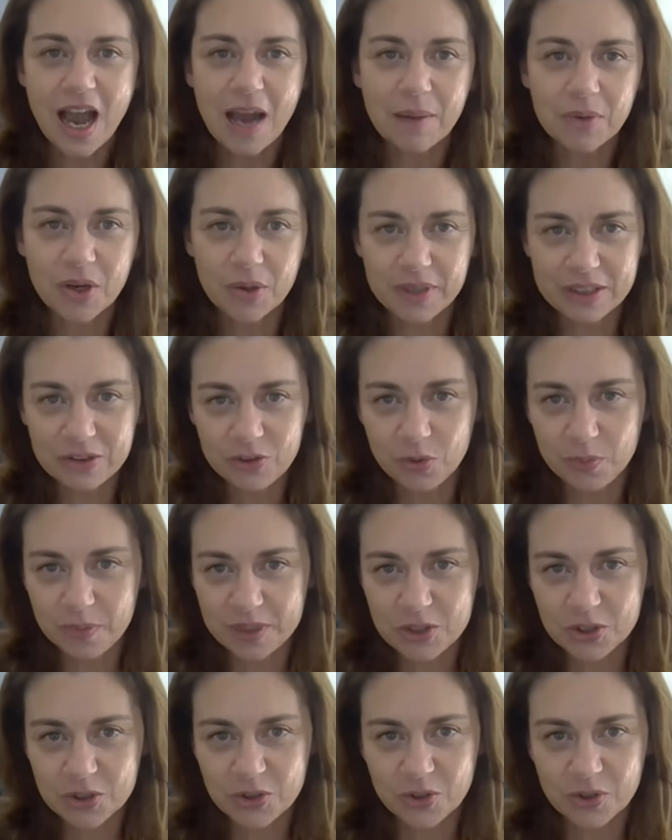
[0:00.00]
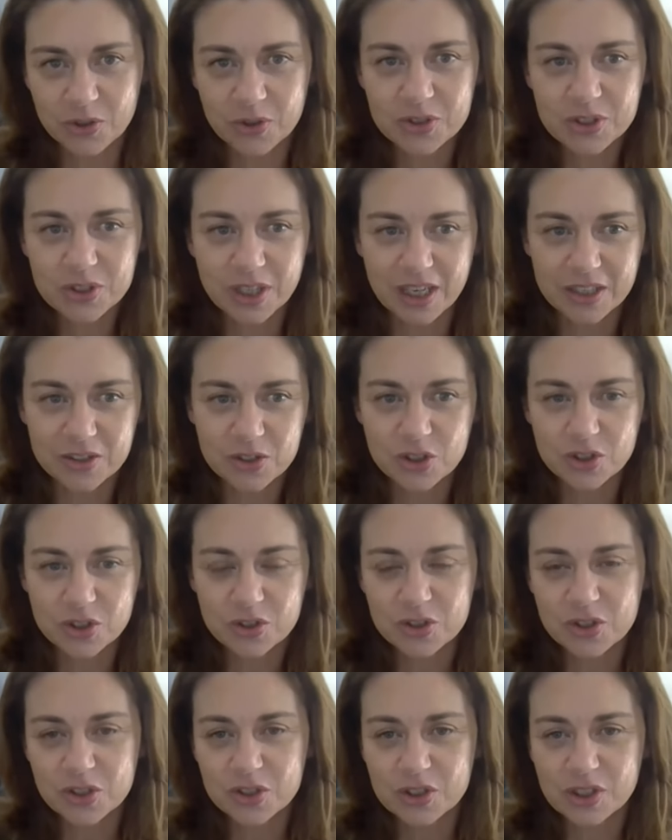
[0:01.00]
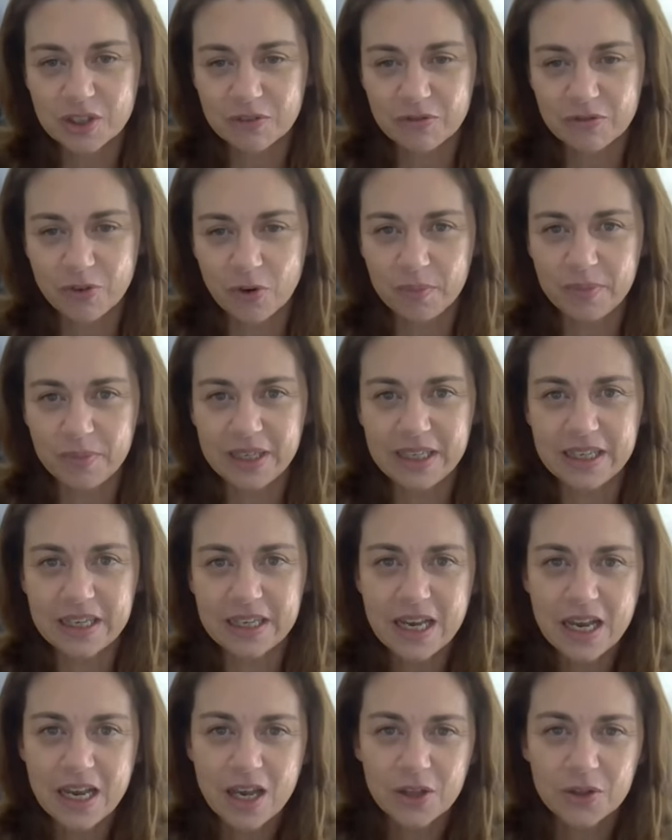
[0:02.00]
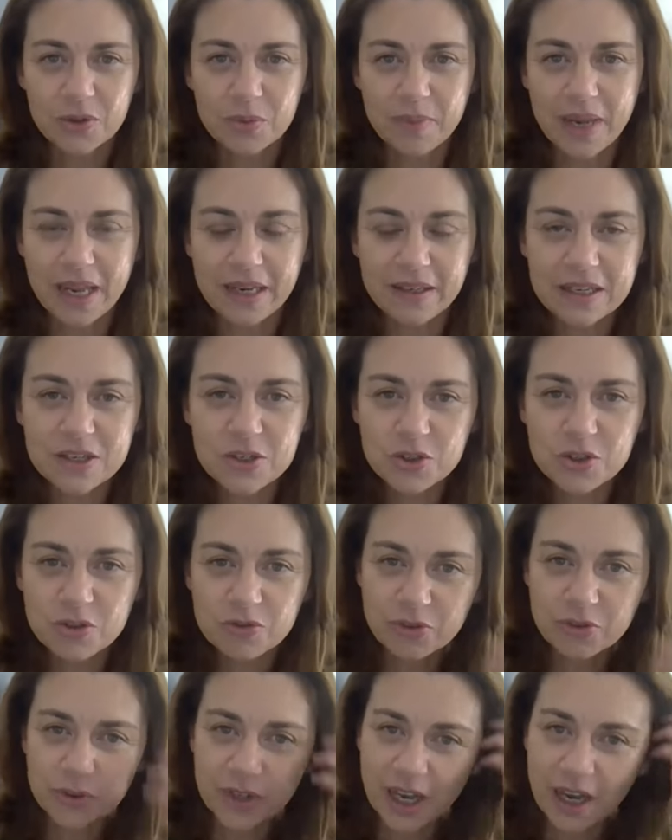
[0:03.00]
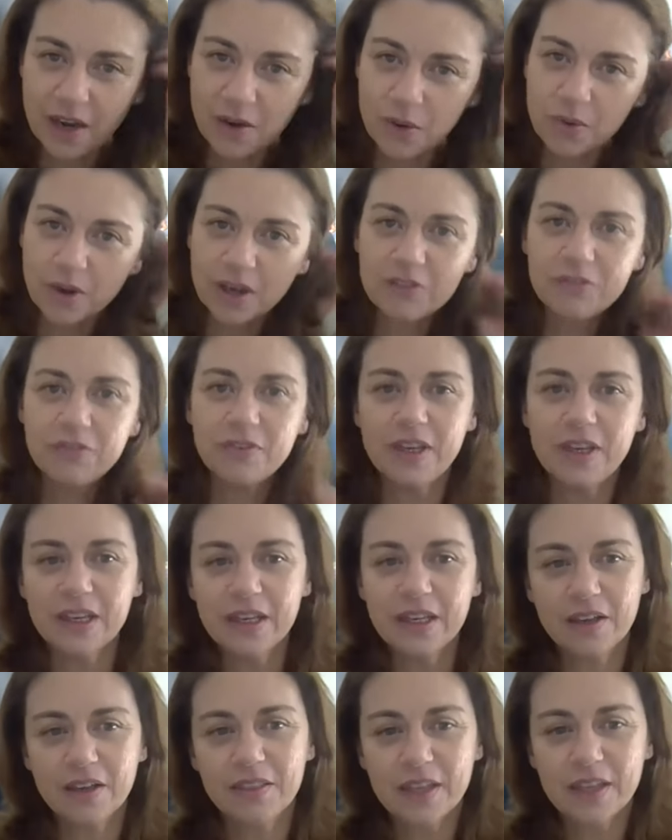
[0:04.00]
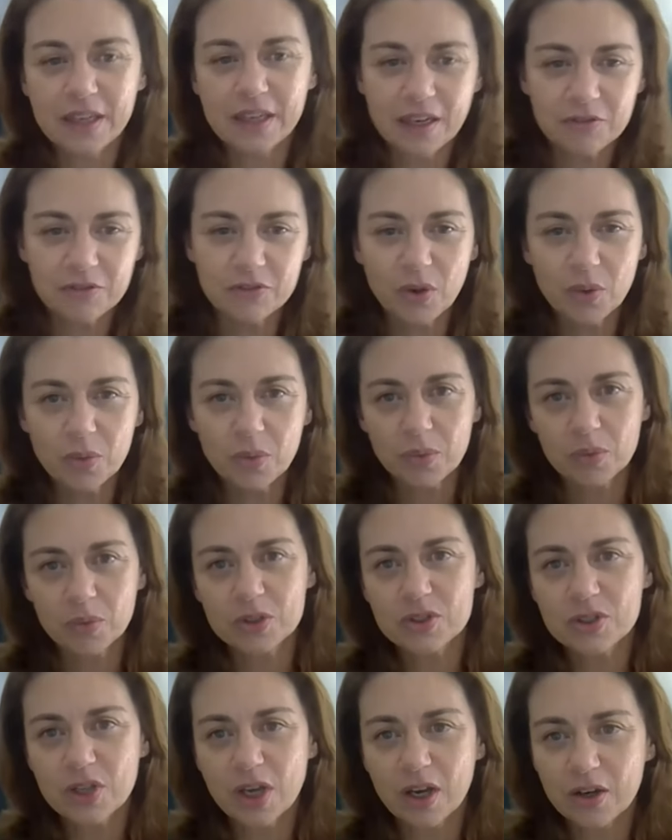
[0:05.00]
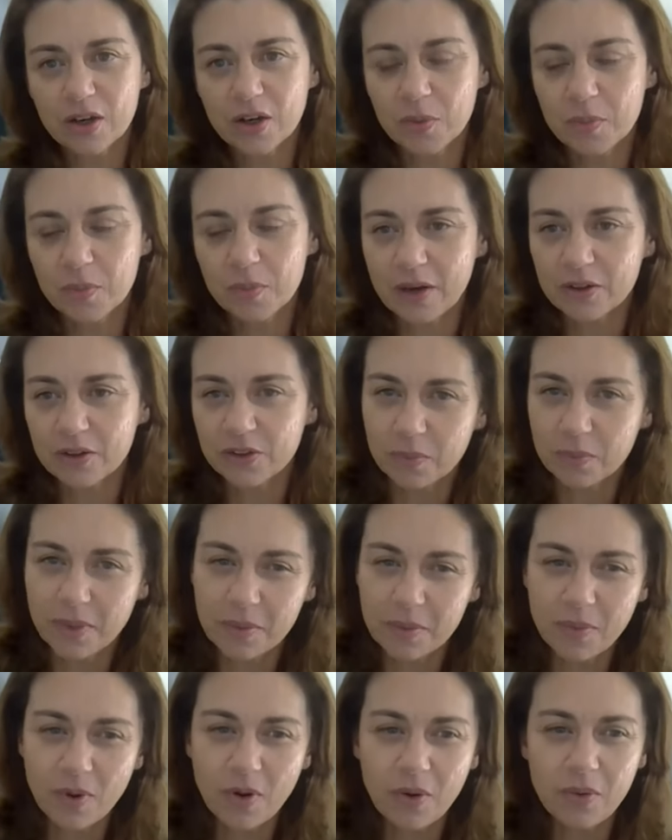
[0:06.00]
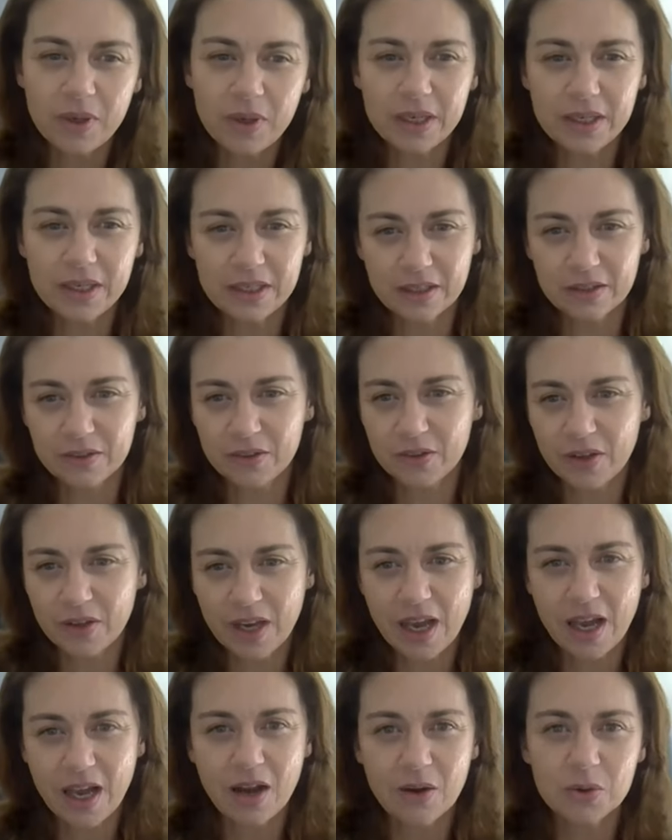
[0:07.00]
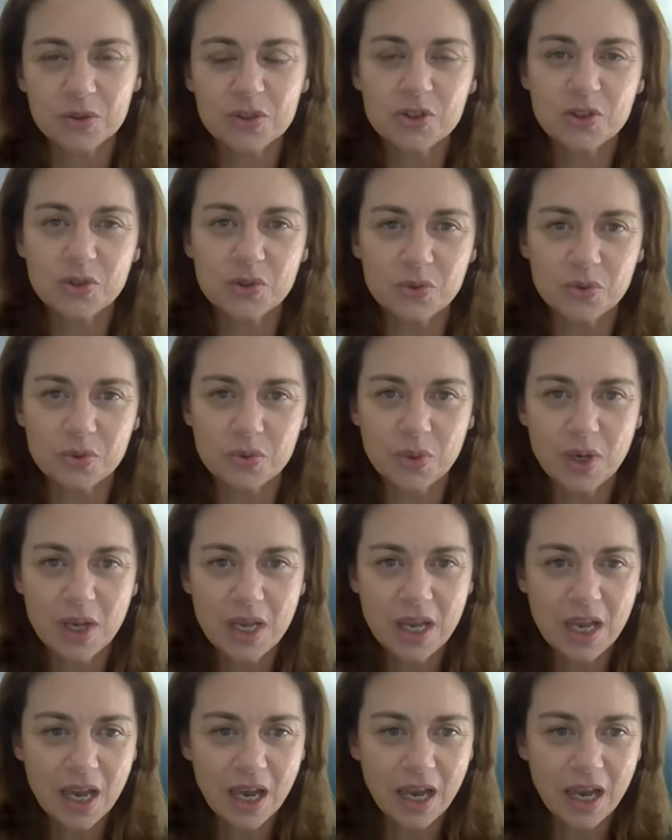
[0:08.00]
I'm going to be short. And just for me, the main issue for now, I think, and then after we will talk about the memory and how to